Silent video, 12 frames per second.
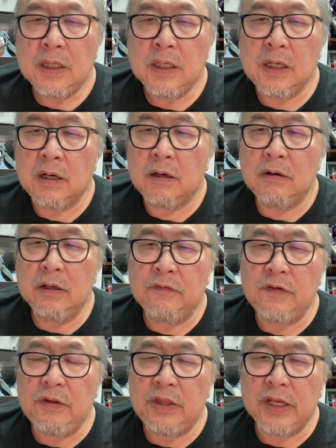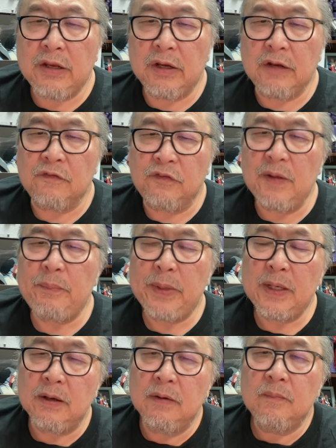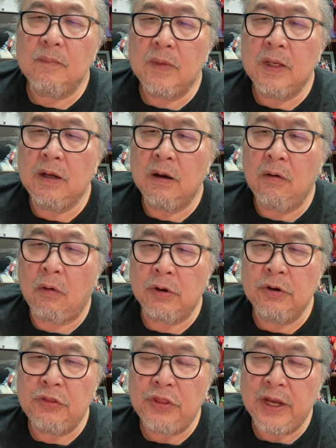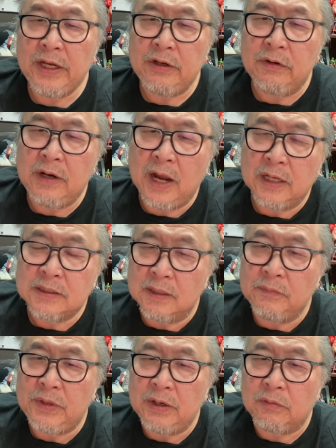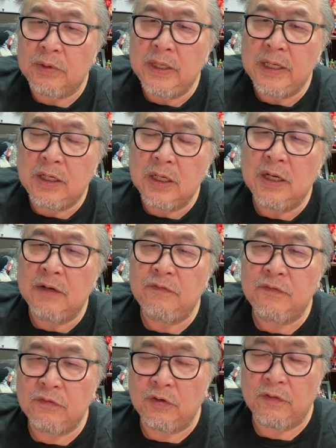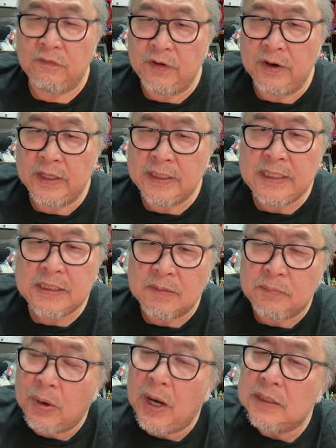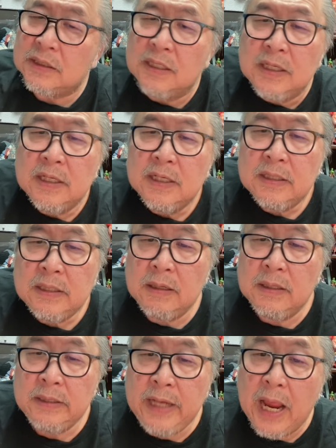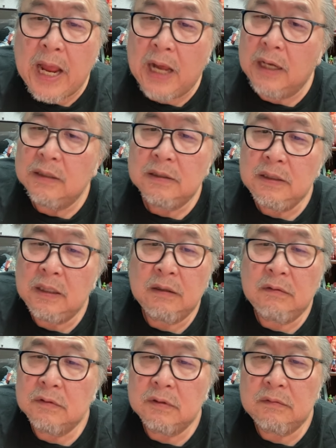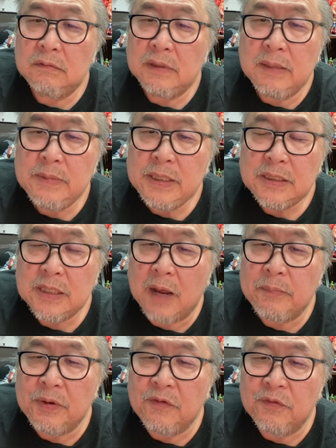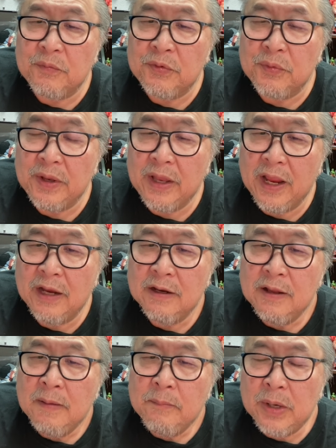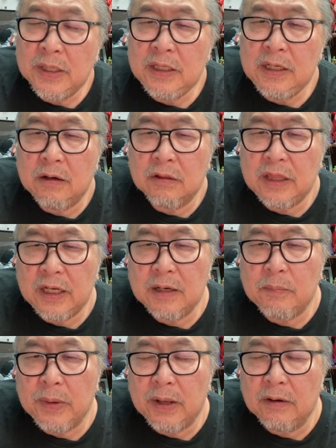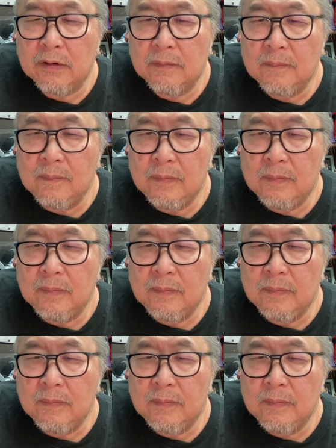You know, if you think you can flip it, you know, or you think you got something really good for a very decent price, then yeah, you know, don't let me stop you from doing that. But, you know, think about